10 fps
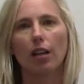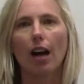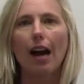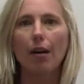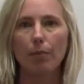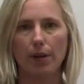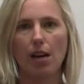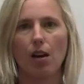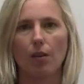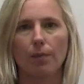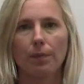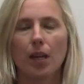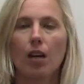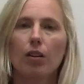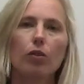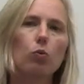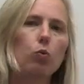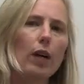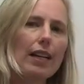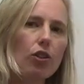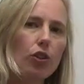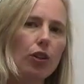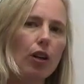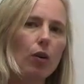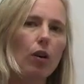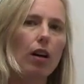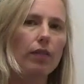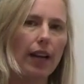compound, the ratio of